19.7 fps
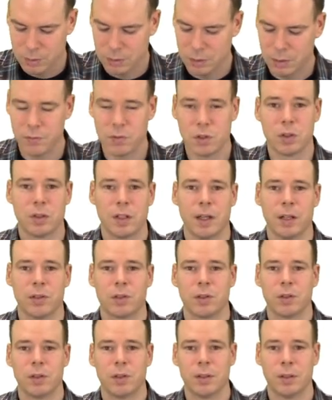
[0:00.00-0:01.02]
I've just
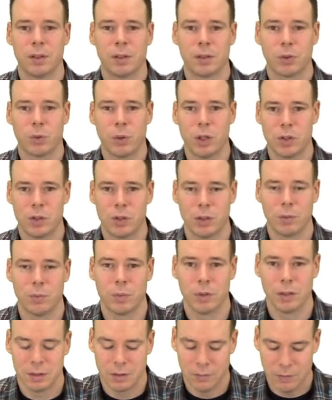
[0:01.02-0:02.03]
answered the question.
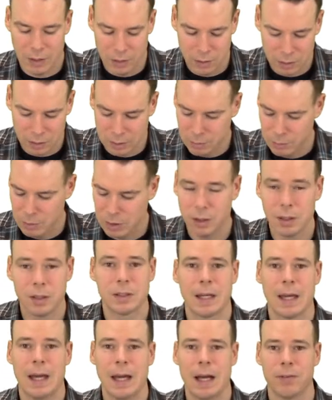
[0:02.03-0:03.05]
What is the value of the limit? It's
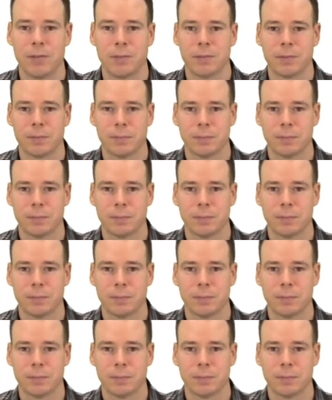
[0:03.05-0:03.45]
a half.